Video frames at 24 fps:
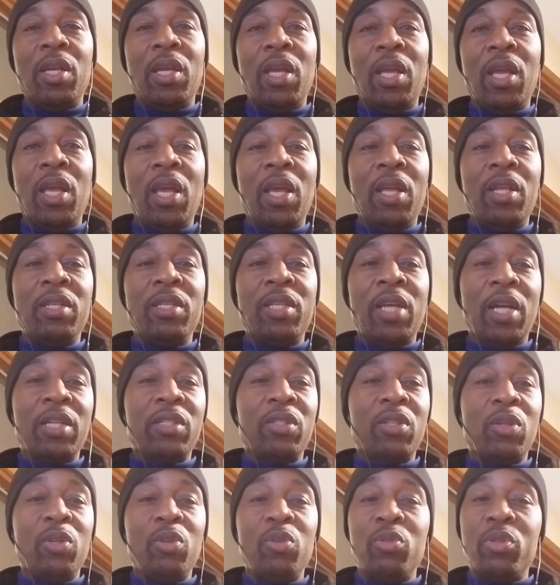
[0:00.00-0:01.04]
And
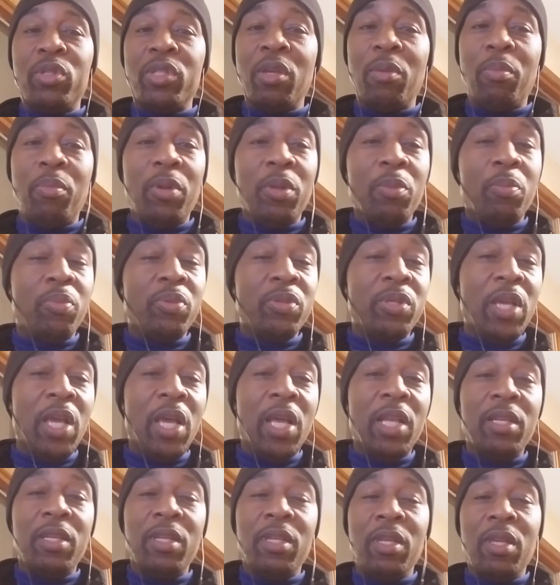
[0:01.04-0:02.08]
Dr. Lou simply
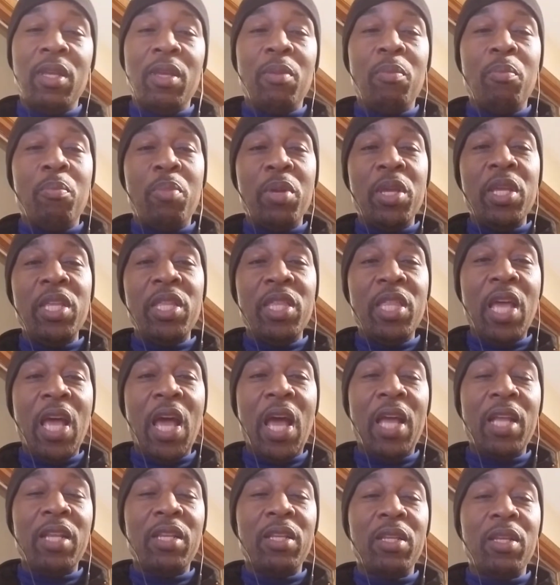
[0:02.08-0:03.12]
said, be
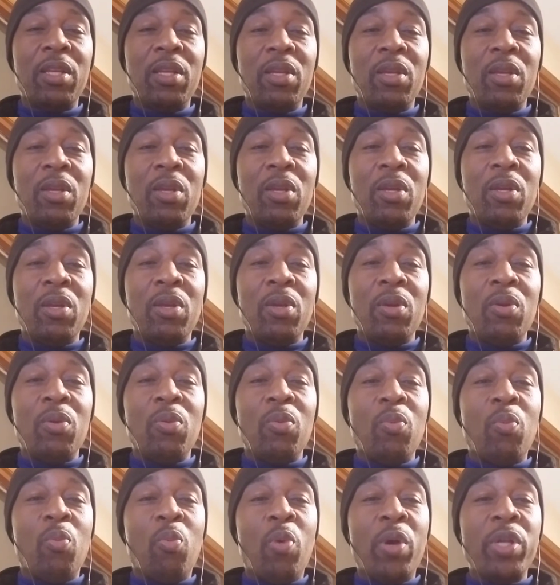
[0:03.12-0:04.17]
that
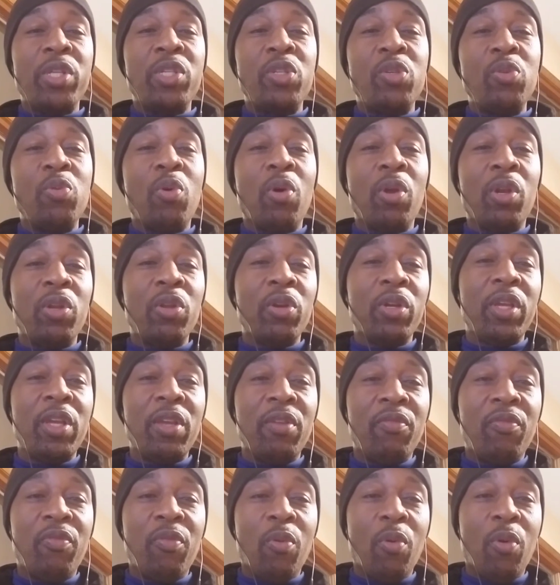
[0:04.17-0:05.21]
what you are looking
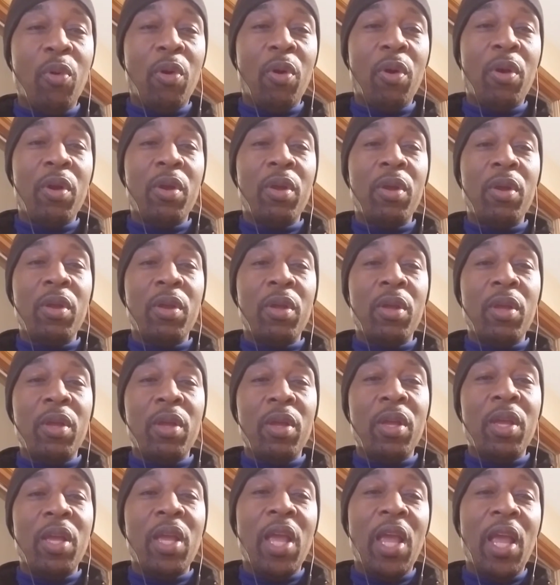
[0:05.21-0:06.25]
for,
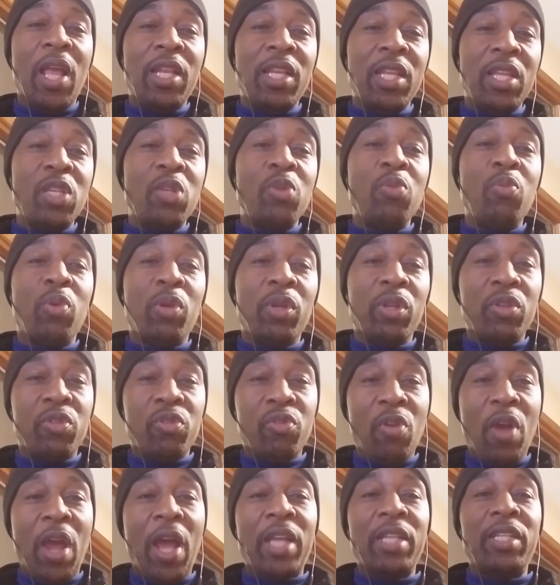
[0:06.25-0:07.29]
and then you will
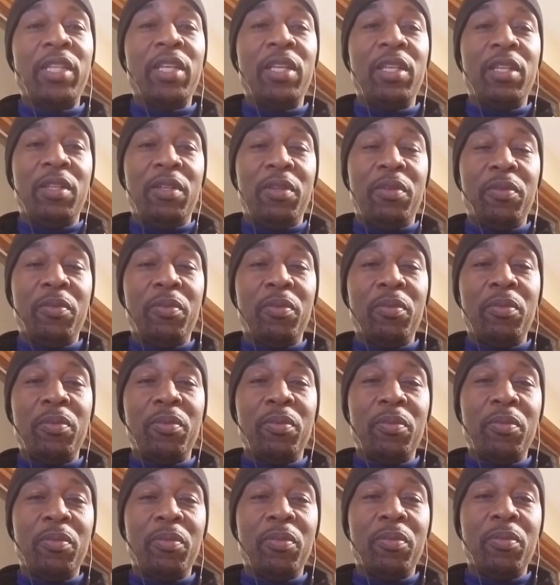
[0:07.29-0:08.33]
attract it.
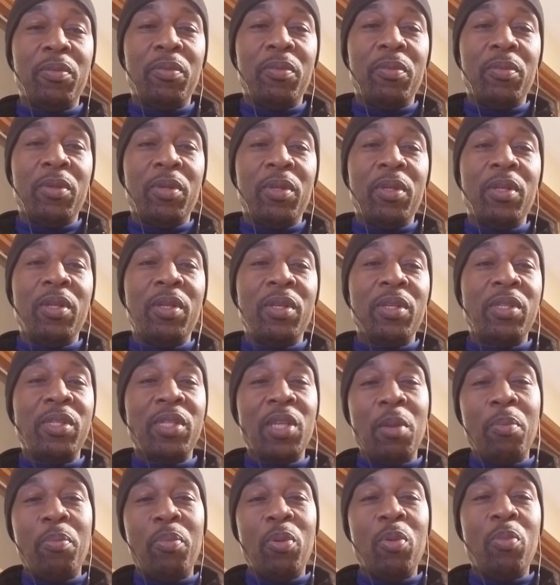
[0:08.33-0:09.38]

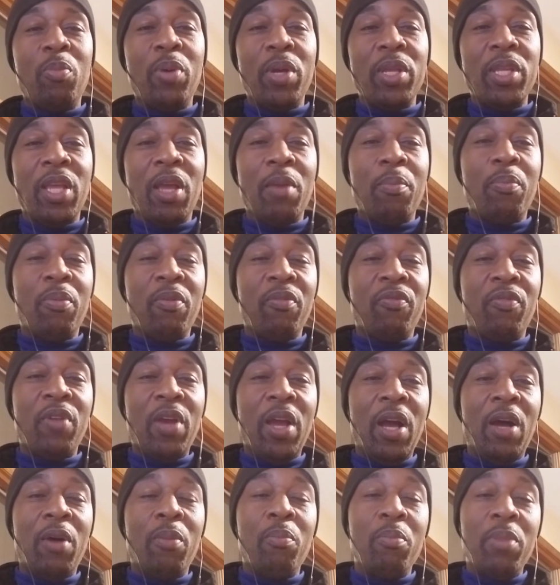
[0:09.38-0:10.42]
Simple but yet
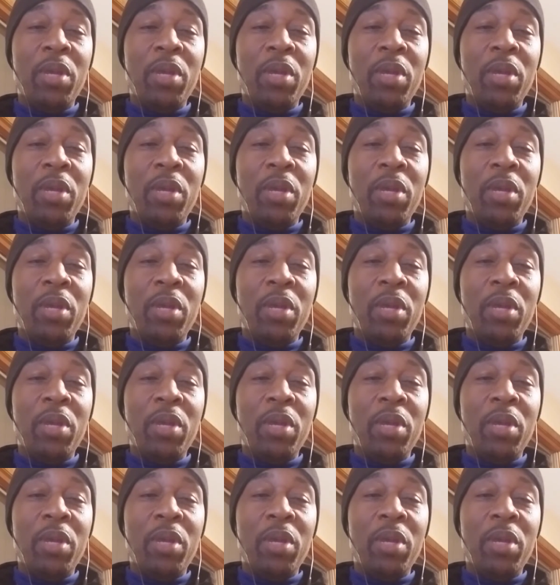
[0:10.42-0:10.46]
profound.